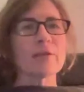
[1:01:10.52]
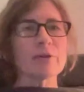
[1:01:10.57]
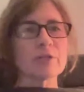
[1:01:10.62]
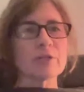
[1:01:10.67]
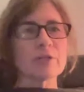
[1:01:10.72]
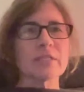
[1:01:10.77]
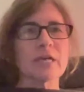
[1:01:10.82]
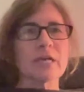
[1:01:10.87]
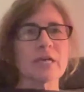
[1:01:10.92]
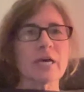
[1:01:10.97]
I
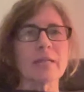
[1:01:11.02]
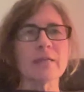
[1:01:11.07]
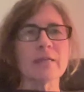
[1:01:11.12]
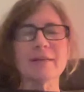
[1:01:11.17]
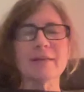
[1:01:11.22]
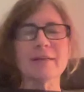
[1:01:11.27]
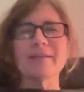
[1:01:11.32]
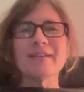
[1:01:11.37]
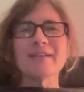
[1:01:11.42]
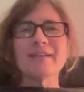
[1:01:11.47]
learned a
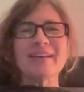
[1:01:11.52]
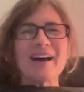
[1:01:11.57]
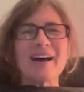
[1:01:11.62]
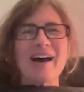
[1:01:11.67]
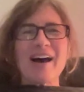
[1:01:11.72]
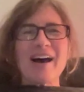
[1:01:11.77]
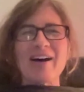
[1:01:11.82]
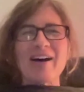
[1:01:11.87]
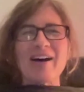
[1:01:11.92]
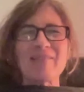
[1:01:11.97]
ton.
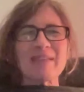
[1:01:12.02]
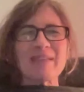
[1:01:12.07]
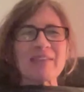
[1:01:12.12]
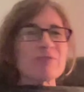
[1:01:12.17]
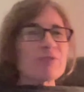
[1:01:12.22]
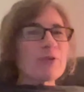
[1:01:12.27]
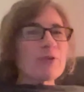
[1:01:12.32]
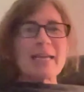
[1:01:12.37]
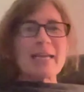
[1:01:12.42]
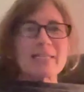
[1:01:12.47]
Um,
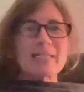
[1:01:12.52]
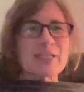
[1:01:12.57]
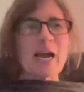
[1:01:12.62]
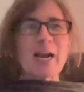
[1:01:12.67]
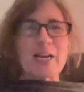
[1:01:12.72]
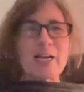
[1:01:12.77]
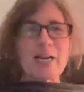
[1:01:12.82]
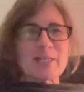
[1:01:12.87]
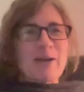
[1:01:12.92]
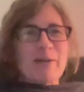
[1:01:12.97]
even though I get to
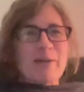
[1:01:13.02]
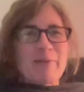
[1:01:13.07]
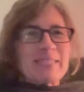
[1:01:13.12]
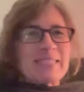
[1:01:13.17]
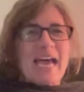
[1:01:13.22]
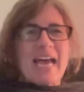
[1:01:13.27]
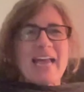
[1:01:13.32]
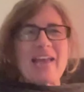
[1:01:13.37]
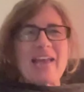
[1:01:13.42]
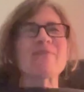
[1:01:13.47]
talk to you
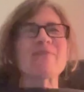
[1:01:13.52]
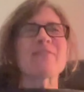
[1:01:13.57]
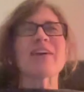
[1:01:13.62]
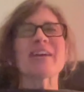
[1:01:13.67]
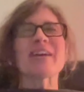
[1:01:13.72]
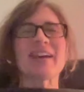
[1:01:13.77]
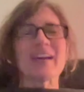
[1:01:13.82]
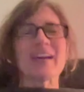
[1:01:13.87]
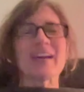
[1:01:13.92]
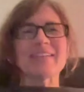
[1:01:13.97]
every day, I feel
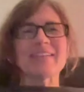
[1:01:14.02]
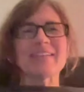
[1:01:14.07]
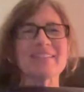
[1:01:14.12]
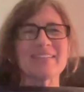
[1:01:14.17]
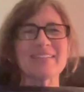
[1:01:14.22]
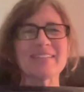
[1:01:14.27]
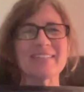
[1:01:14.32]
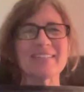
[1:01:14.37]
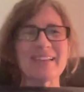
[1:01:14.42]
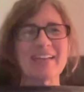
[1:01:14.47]
like I
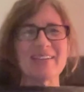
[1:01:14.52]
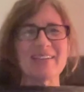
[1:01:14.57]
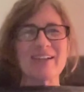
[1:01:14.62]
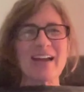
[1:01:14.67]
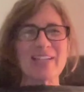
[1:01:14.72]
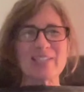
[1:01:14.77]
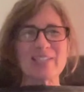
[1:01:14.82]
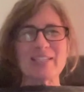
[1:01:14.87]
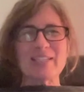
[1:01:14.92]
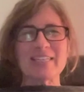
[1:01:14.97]
I
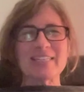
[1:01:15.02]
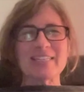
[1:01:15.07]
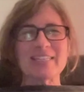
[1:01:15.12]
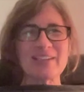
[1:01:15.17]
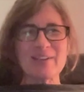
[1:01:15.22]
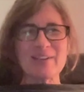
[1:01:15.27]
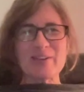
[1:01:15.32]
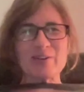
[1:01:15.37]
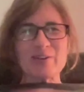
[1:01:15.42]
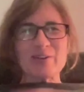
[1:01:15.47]
don't actually get
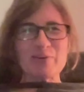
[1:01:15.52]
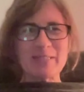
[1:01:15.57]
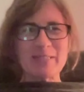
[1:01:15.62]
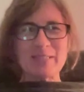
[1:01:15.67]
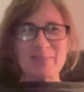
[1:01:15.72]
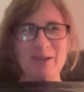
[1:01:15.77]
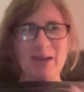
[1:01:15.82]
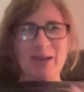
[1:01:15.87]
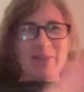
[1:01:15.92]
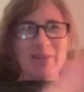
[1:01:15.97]
to hear your
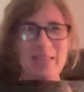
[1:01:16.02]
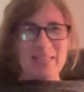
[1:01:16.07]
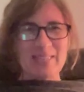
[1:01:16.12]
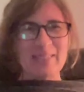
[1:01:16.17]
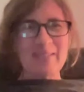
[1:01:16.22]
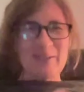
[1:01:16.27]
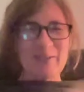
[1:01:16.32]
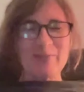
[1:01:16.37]
wisdom on this.